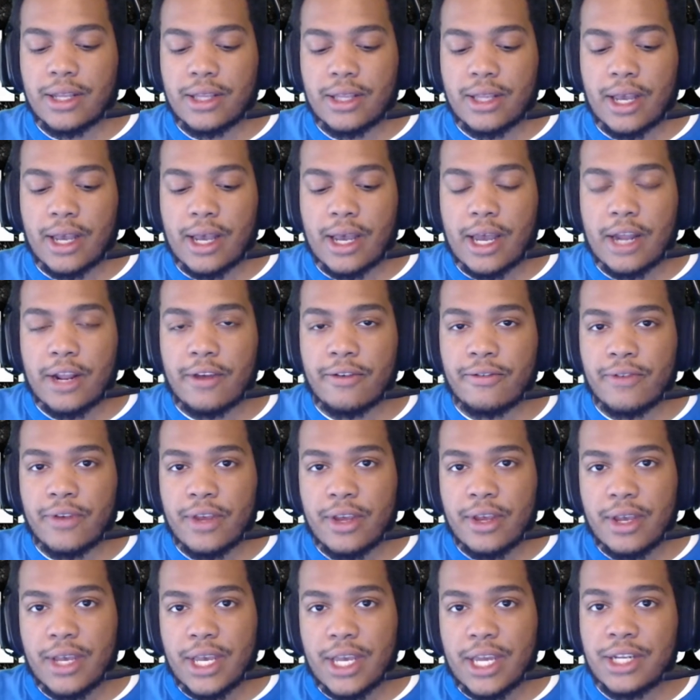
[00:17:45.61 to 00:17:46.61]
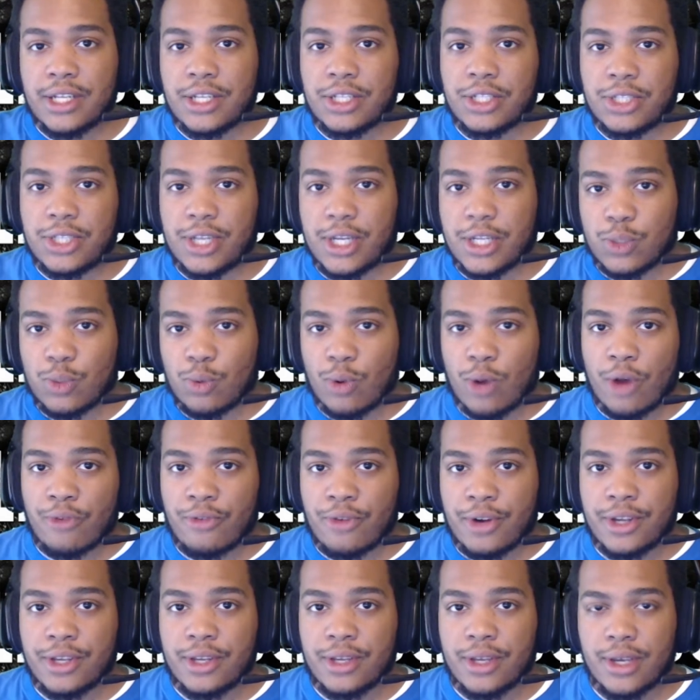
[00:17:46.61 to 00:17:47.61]
kind of initiates wall
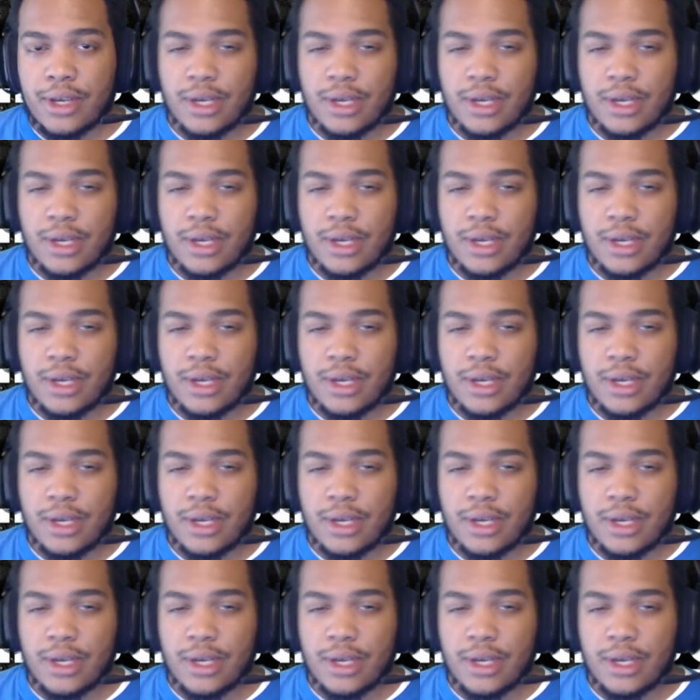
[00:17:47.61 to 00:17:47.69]
running,